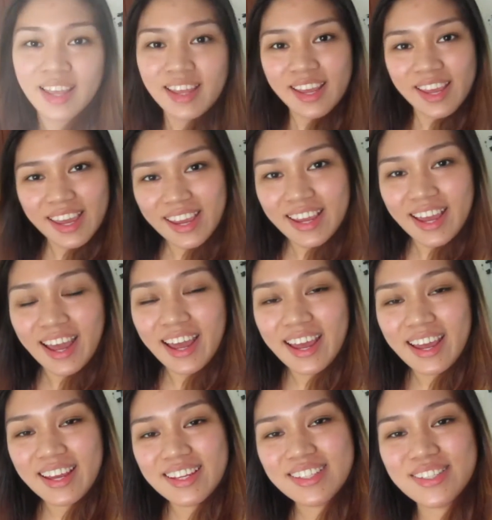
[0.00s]
Hey
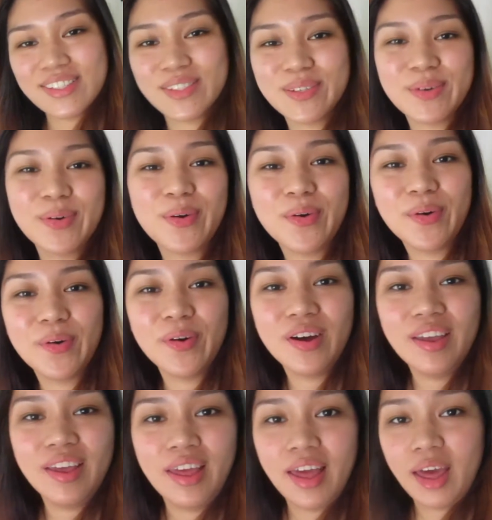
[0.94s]
guys!
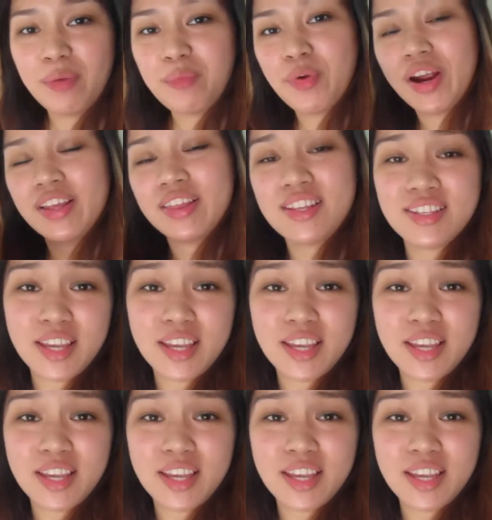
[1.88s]
So I'm wearing